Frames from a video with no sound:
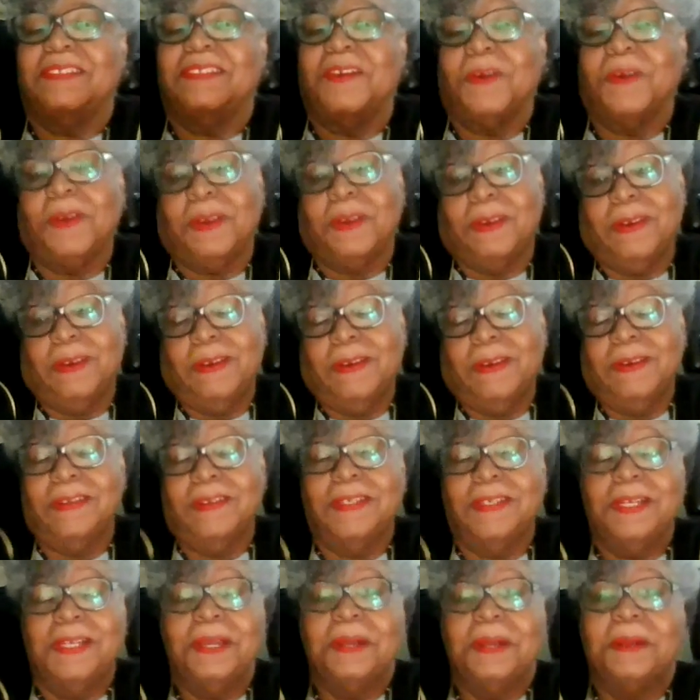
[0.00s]
or
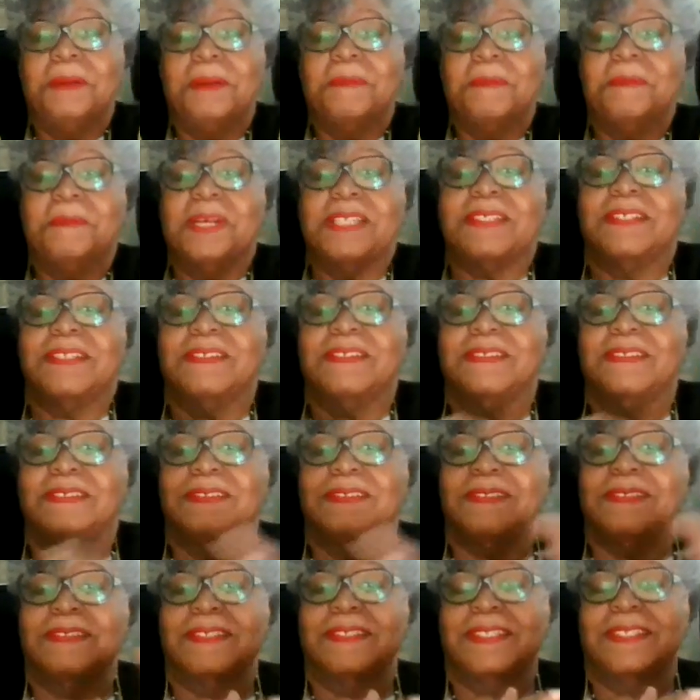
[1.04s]
her
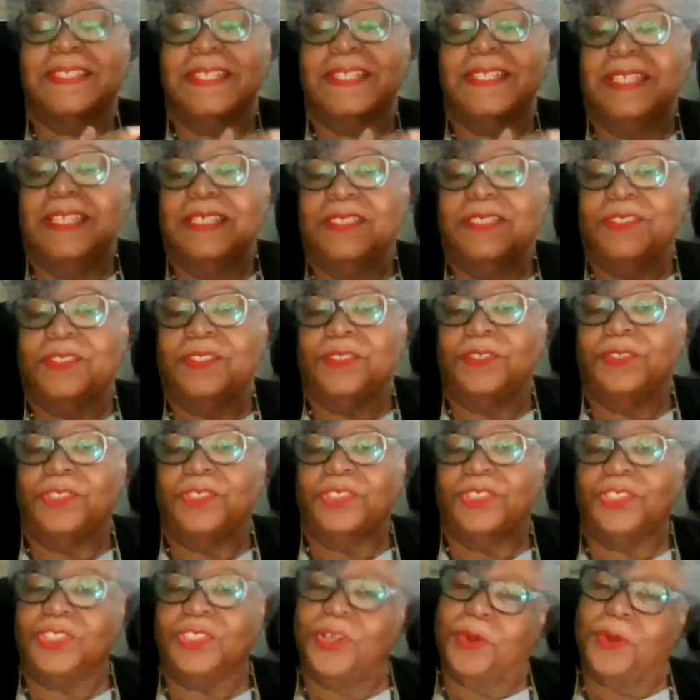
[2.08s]
muscles to
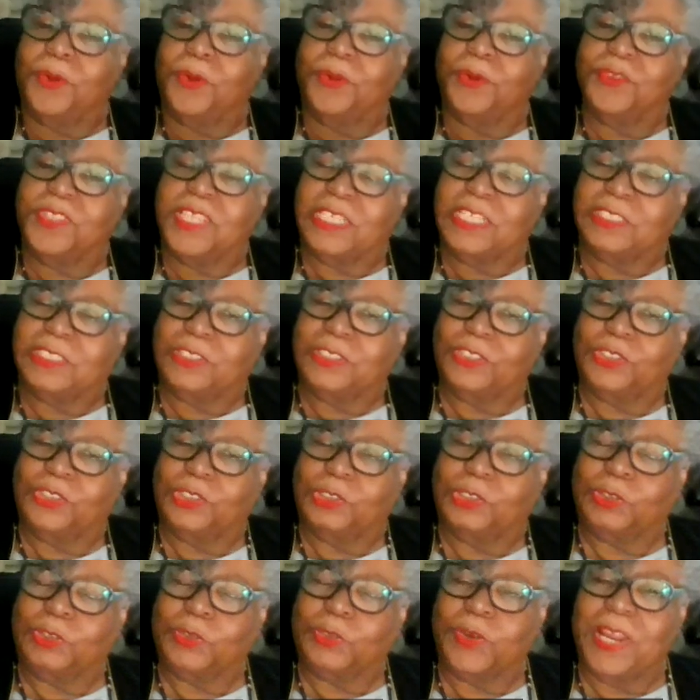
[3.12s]
show their
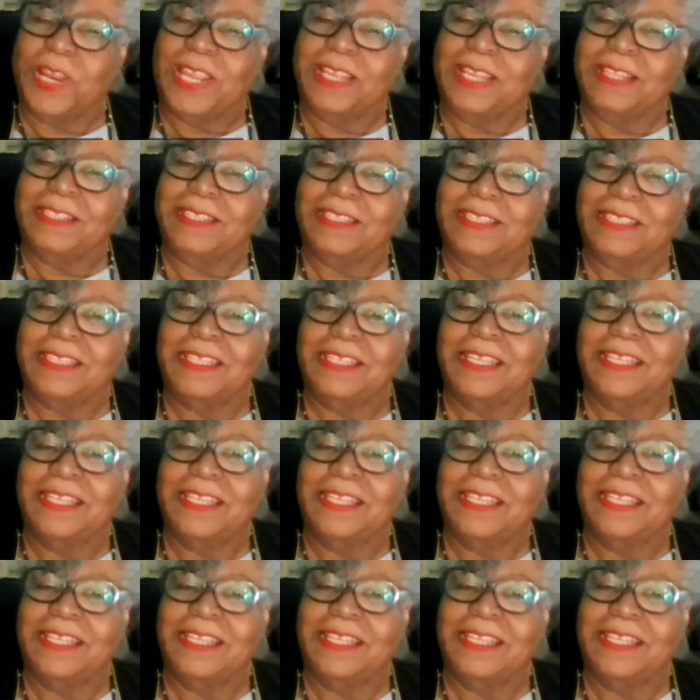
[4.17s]
strength.